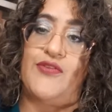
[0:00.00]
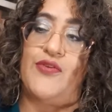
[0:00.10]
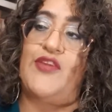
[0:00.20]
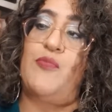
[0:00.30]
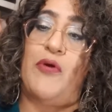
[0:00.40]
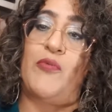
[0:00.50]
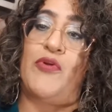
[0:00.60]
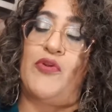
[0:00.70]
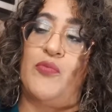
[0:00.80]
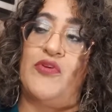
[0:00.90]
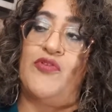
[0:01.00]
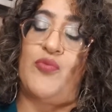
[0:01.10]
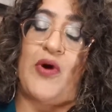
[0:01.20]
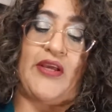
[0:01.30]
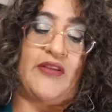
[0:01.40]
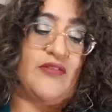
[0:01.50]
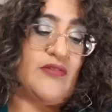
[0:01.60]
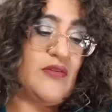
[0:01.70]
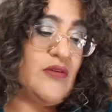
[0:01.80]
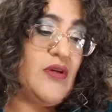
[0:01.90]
So that's probably one of the reasons why it's